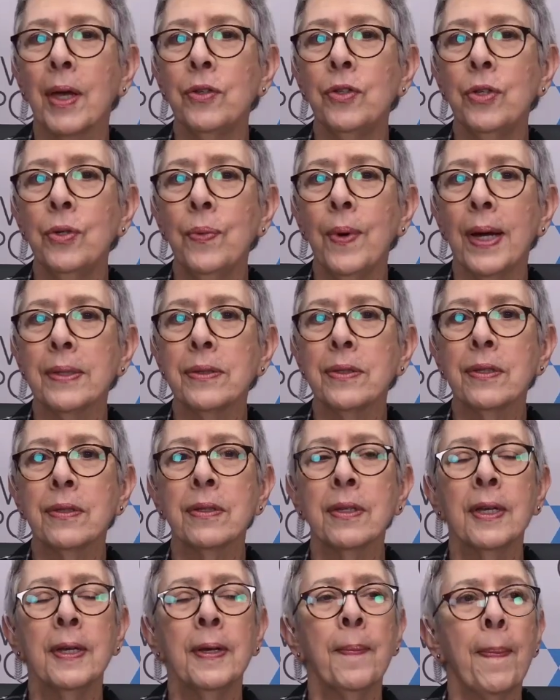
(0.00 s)

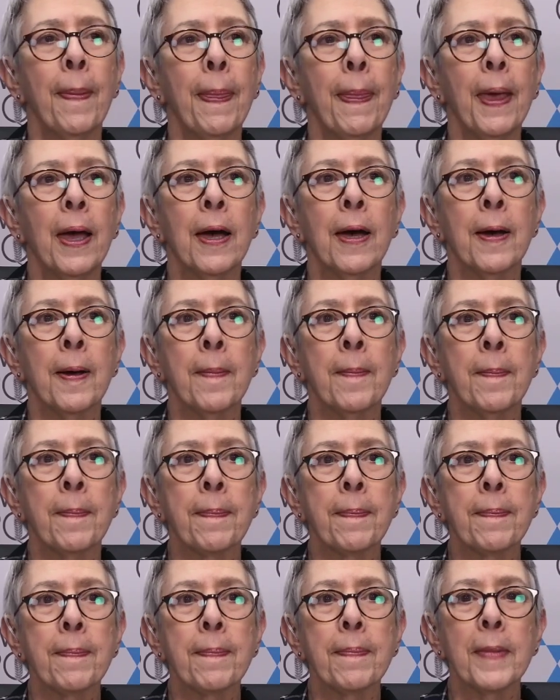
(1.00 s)
U.S.
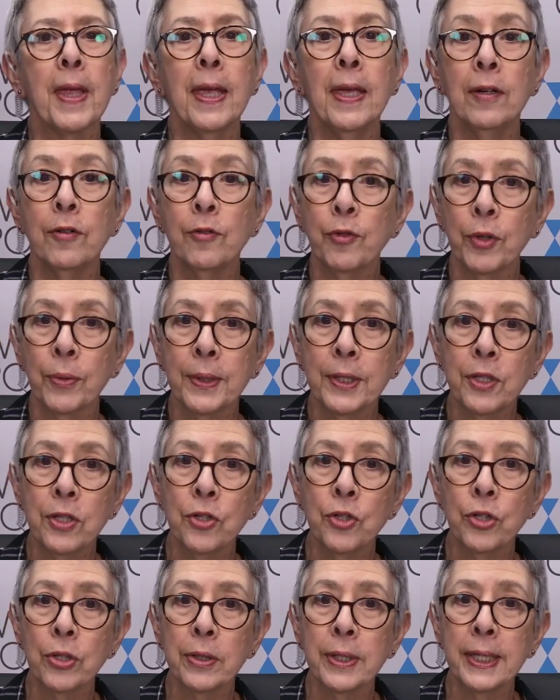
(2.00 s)
Influence
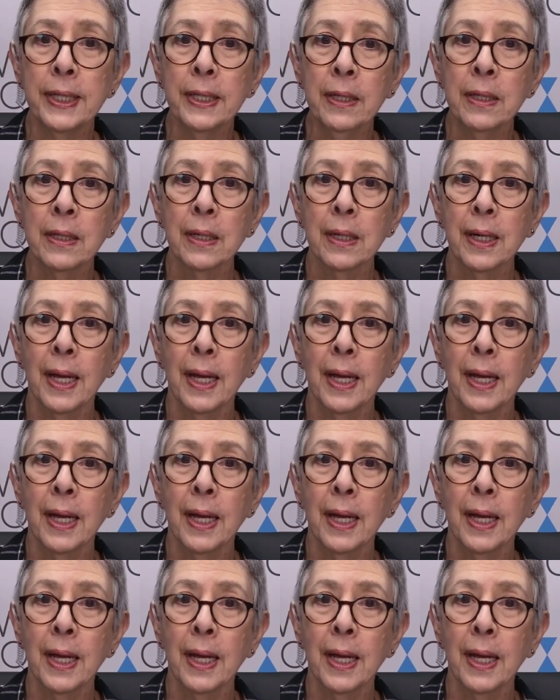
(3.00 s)
in Turkey